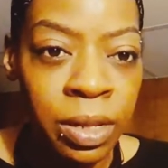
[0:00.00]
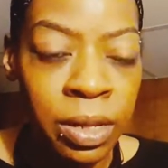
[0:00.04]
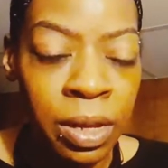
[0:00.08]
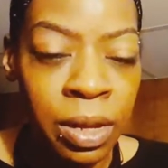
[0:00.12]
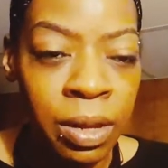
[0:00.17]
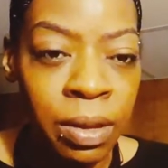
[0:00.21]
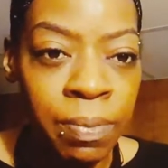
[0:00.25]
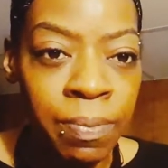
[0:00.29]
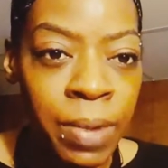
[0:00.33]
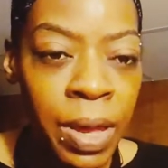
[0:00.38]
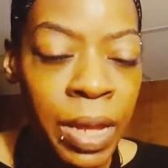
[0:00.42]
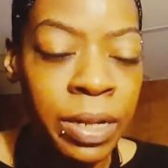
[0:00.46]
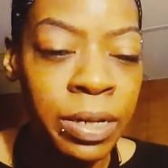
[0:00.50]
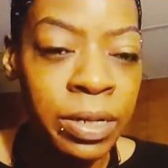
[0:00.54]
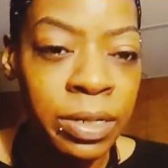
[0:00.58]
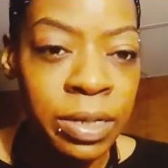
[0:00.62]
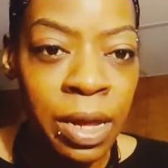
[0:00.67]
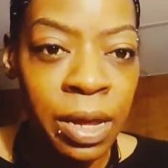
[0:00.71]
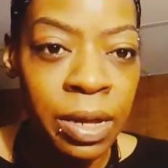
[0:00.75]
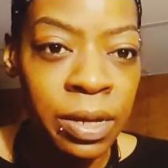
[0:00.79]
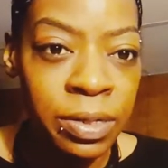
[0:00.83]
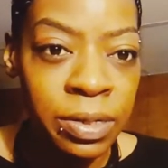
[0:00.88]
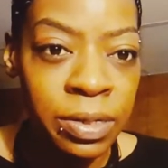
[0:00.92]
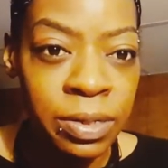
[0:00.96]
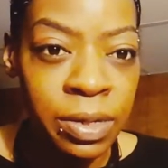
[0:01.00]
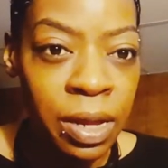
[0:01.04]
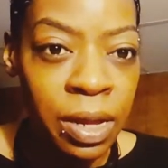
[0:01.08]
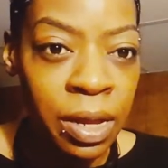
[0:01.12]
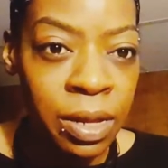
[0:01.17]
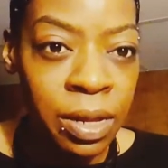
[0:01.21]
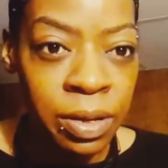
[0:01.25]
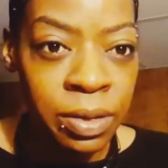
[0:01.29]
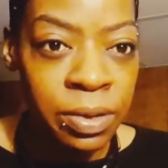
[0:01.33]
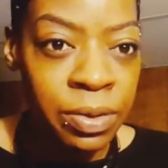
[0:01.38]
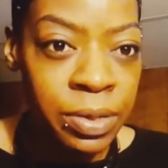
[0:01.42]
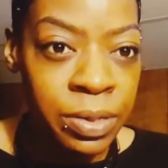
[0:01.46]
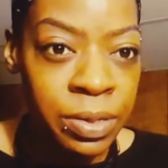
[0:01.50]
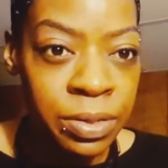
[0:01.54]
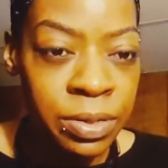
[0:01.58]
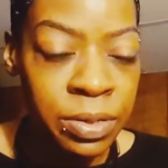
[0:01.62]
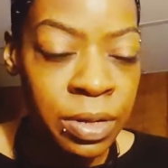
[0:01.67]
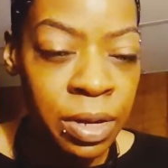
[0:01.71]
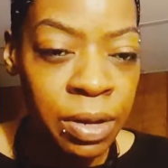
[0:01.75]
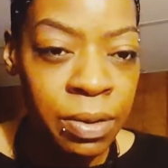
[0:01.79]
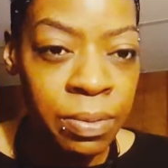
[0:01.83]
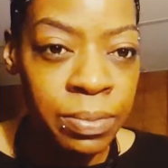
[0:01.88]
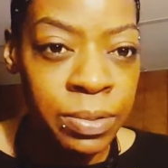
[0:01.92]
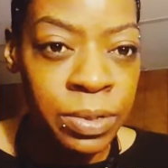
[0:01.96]
the Valentine's Day clearance
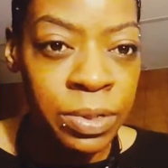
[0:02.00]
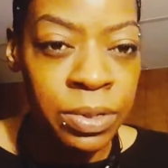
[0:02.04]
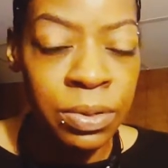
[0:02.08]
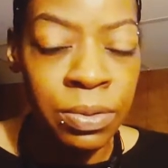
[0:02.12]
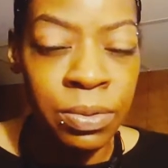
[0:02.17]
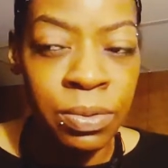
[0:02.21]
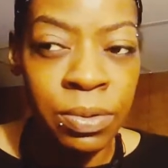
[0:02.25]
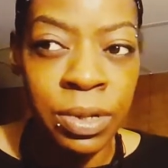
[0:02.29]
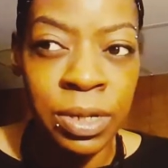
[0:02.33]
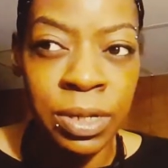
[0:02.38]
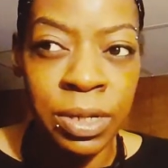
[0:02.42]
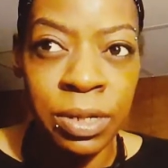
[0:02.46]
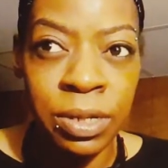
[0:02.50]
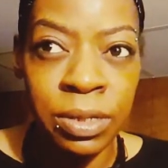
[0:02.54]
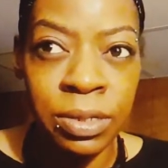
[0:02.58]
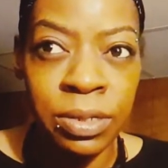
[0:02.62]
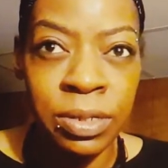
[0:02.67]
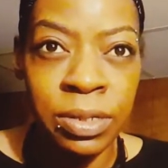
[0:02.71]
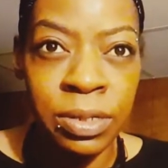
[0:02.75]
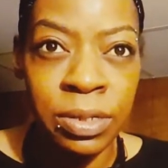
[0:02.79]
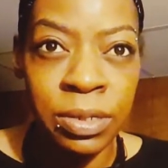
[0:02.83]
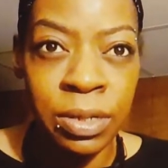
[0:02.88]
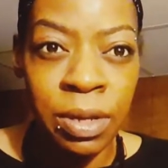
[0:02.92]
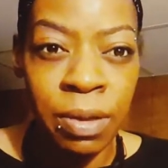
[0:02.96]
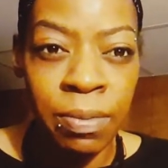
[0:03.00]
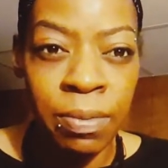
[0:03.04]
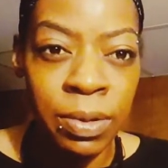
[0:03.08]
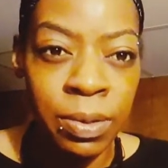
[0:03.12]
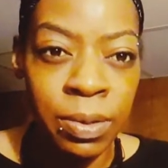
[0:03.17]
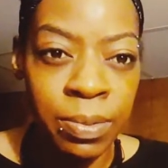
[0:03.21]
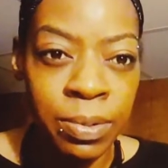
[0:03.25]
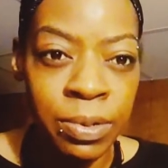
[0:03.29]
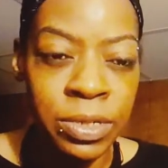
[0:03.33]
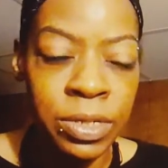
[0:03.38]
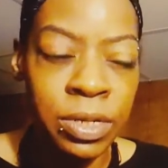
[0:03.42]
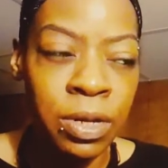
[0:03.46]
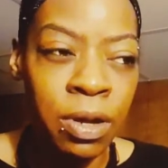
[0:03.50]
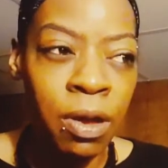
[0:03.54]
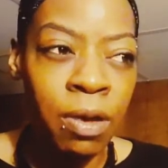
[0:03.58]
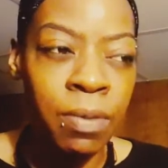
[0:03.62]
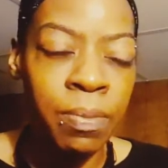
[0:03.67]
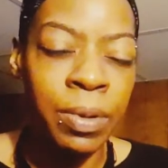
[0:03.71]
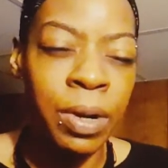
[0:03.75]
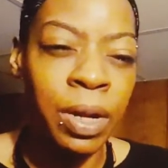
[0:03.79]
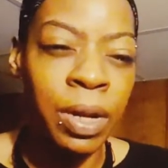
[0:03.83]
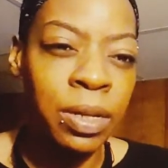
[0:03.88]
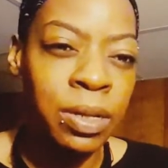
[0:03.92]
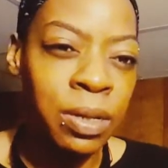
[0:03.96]
stuff too is seventy percent
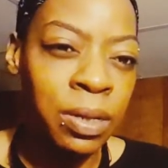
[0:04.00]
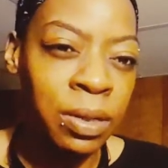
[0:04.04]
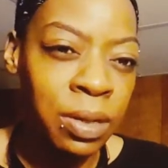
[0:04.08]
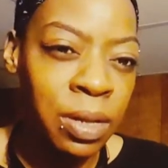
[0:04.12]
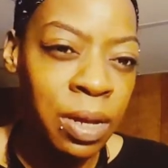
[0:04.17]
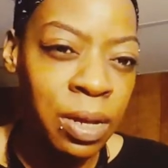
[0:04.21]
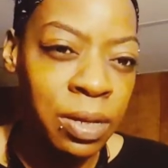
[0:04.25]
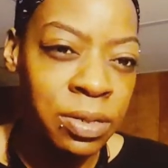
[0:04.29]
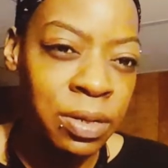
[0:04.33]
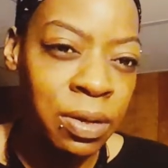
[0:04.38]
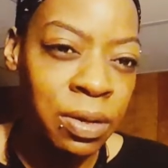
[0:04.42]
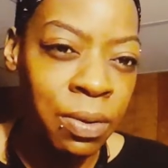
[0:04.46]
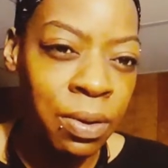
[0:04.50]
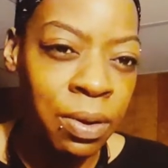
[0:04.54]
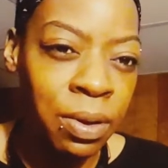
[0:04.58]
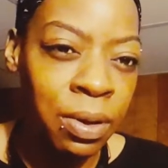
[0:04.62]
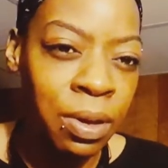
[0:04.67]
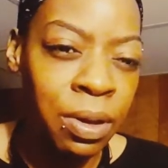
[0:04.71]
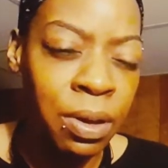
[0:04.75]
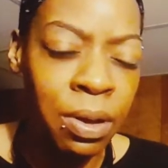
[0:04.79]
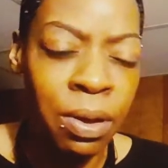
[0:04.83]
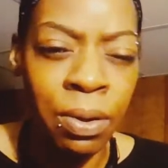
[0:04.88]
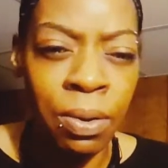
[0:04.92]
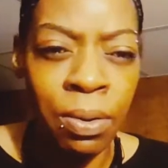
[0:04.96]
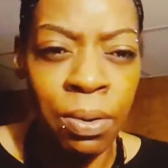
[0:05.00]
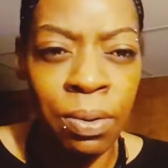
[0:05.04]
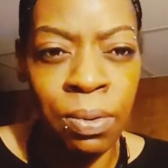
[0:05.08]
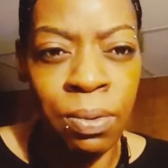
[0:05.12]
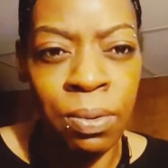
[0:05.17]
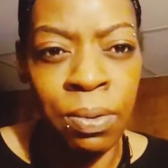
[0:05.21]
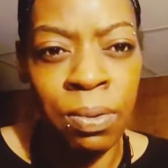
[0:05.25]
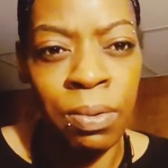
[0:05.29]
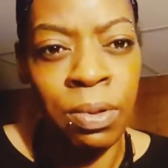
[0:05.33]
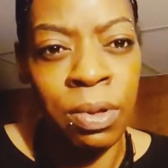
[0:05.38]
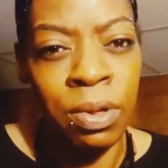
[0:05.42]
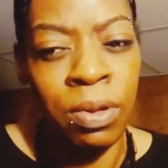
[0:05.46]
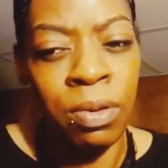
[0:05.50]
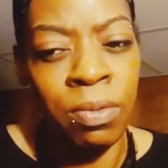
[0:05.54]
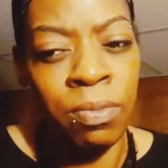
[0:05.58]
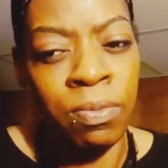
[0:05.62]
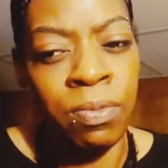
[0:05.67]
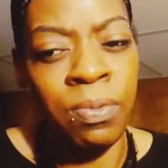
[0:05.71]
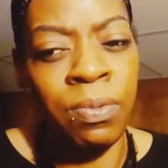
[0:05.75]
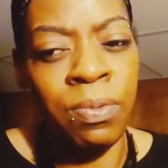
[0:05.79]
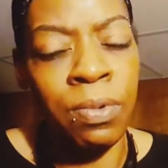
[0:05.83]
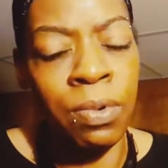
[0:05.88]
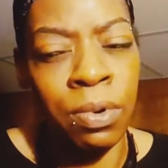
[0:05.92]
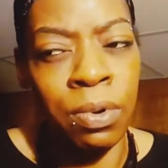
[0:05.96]
off, but I think that's gonna go
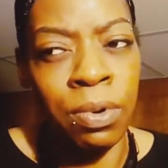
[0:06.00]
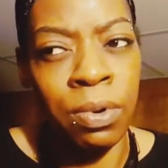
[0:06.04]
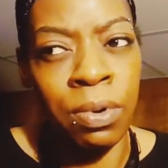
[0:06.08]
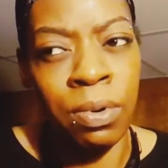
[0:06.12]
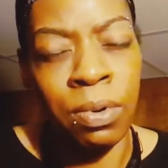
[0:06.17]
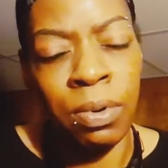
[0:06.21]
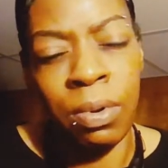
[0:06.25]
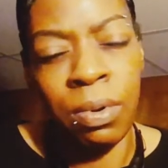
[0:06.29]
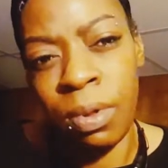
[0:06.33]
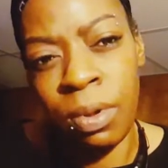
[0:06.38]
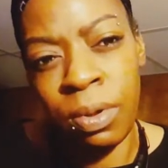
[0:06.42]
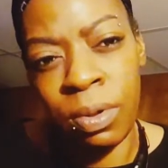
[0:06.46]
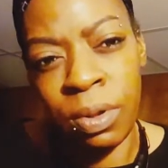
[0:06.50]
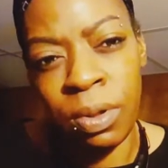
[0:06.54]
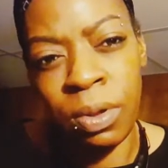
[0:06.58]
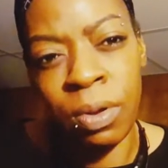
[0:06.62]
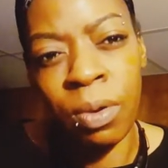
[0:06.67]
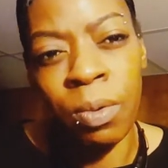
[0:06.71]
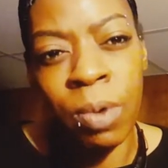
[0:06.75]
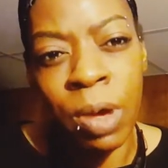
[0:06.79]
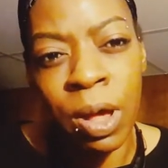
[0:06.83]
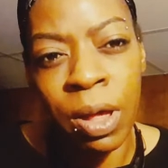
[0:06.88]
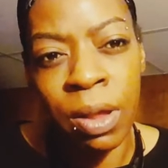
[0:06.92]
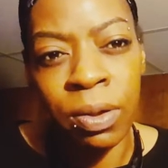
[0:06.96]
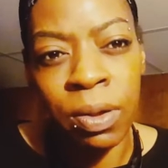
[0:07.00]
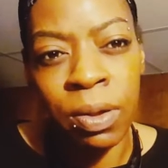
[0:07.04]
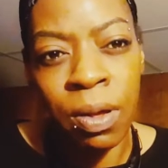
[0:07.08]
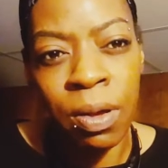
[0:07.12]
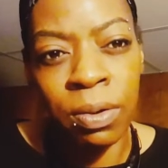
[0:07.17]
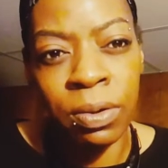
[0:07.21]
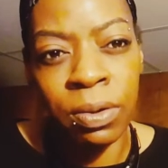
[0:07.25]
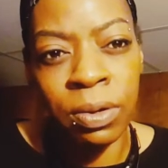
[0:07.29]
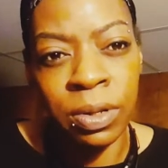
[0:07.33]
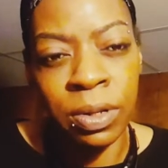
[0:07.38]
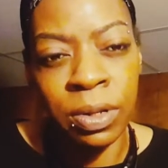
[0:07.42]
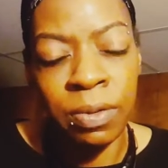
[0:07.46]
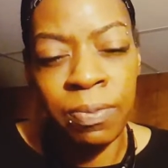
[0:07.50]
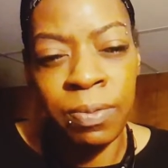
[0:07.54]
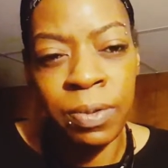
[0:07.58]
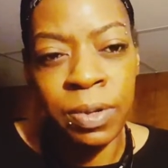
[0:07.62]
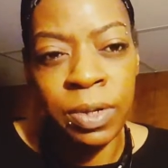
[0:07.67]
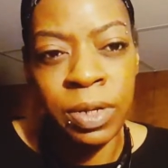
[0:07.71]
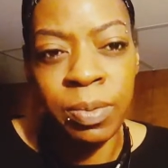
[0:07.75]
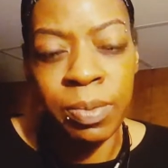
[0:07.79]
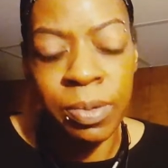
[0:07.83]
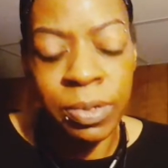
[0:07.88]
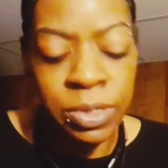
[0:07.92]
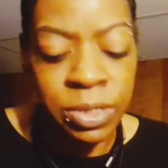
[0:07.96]
for a little while longer than the
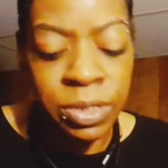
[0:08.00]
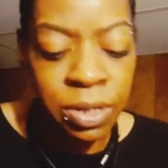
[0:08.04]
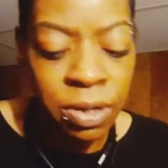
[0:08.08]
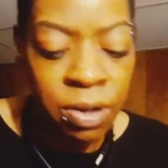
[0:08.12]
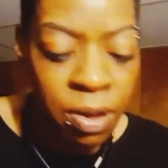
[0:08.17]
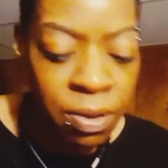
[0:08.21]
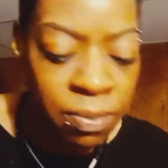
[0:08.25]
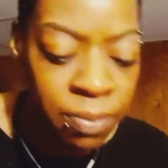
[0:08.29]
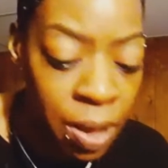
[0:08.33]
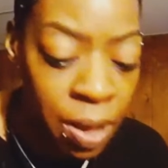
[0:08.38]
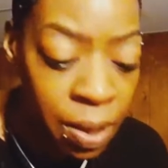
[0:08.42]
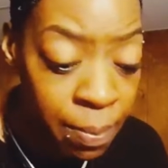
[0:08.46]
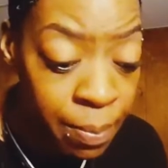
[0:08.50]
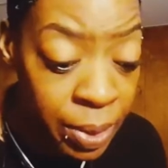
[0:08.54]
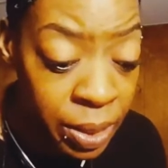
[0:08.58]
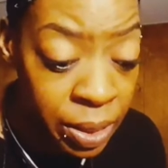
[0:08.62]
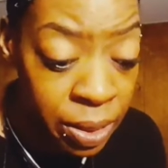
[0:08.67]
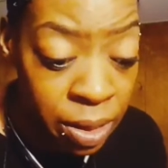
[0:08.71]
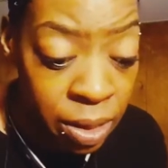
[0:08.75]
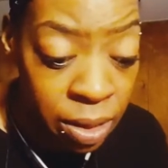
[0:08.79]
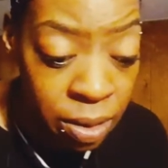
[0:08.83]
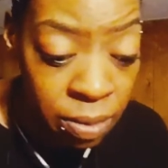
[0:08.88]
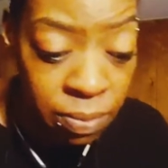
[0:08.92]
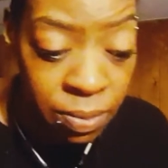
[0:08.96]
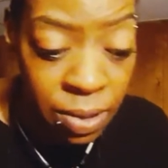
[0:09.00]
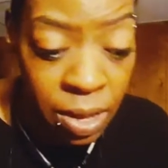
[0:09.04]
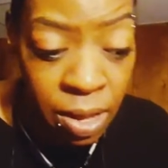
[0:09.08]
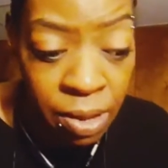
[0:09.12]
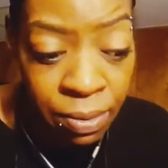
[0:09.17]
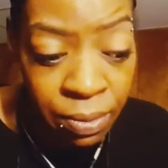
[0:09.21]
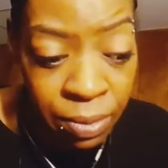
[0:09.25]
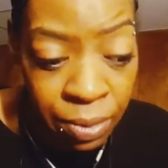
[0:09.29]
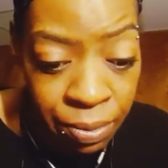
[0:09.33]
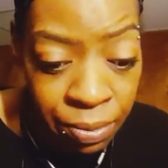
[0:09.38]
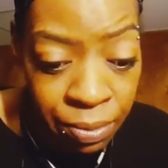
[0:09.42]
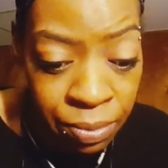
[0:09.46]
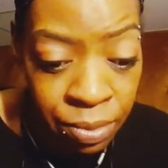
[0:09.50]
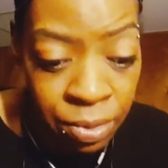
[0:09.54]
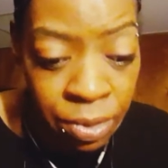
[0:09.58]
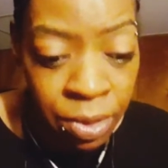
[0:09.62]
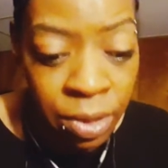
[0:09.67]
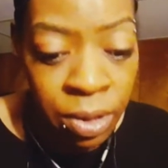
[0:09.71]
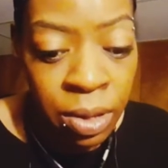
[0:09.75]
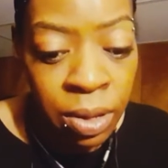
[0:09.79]
fifty percent off, I believe, I don't know.